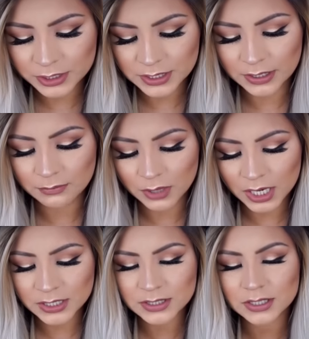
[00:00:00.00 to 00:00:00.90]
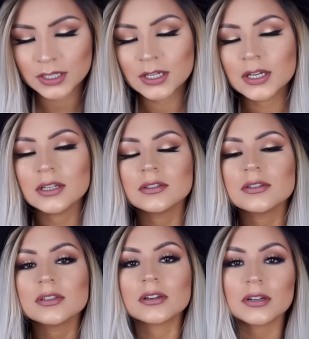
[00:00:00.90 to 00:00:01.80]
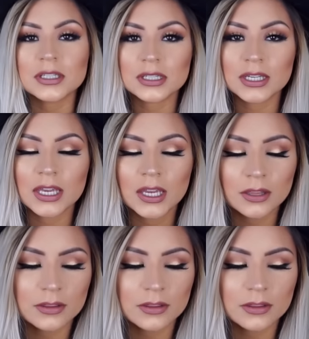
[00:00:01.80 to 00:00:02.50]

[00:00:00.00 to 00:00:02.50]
Woods and Musk Seriously,